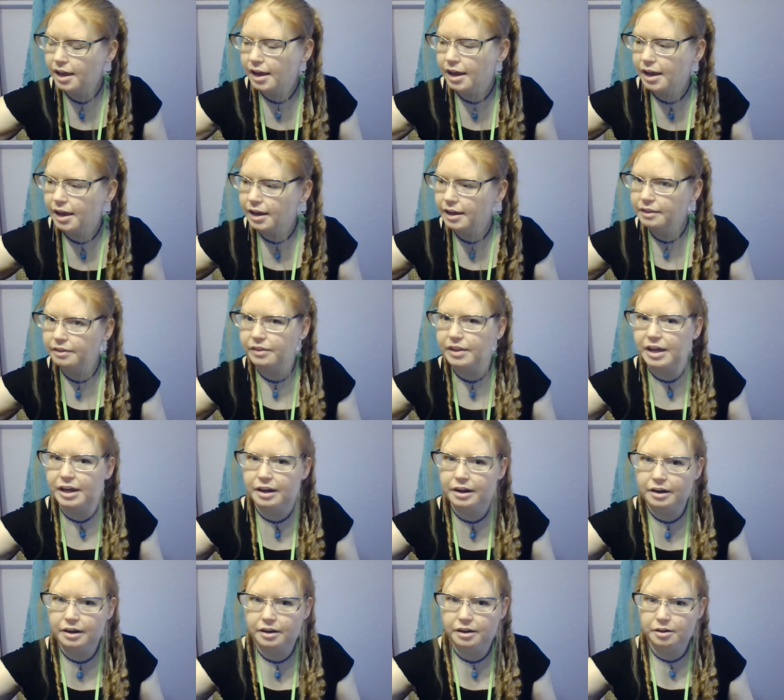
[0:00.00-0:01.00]
and
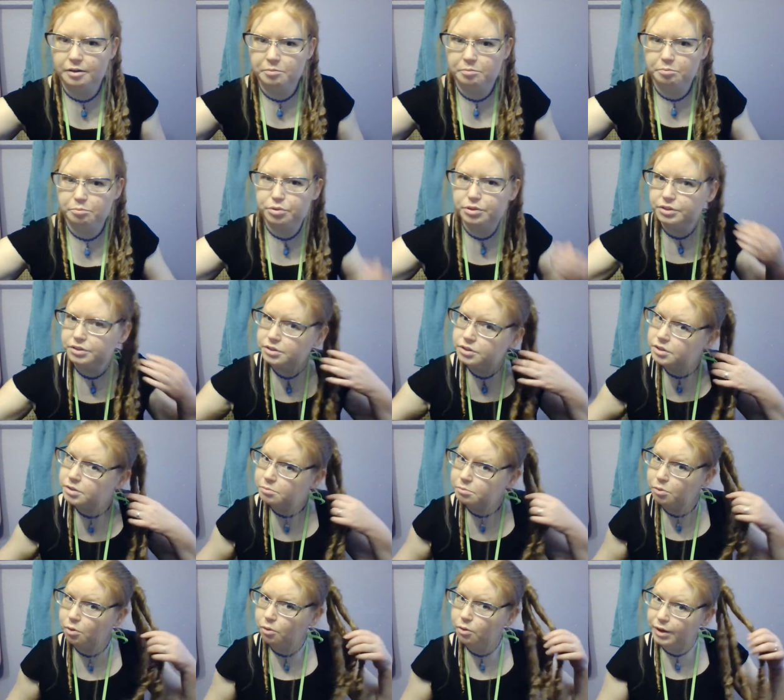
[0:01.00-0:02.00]
then um, put
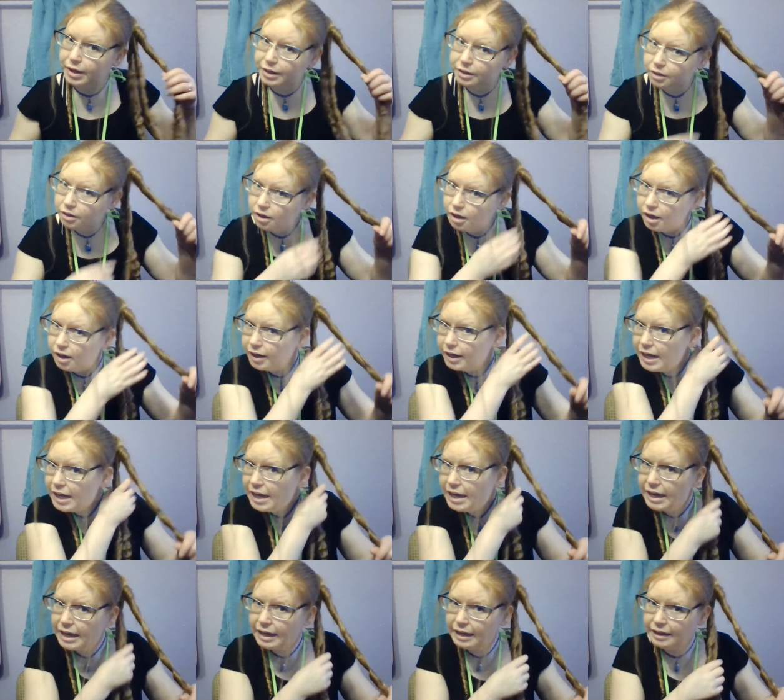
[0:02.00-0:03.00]
some oil on
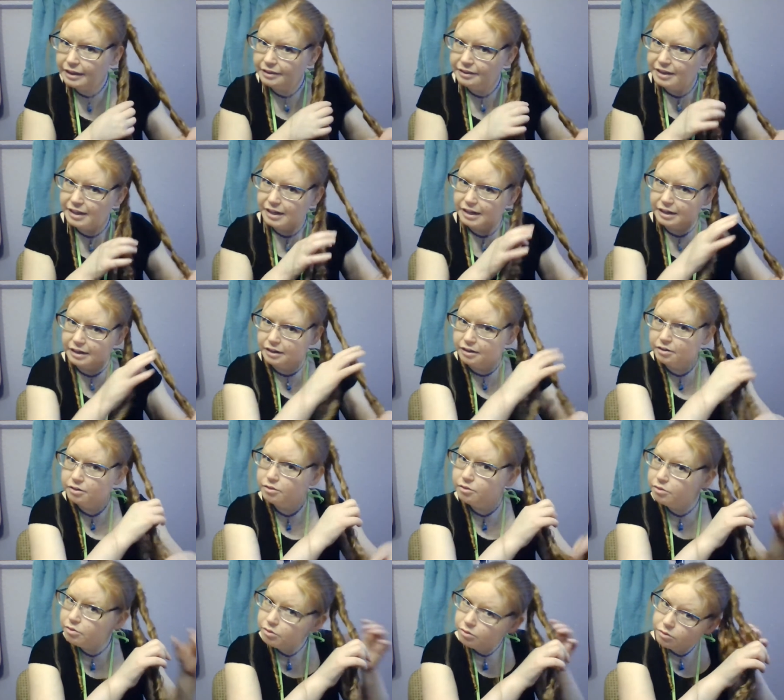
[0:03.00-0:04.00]
it, and then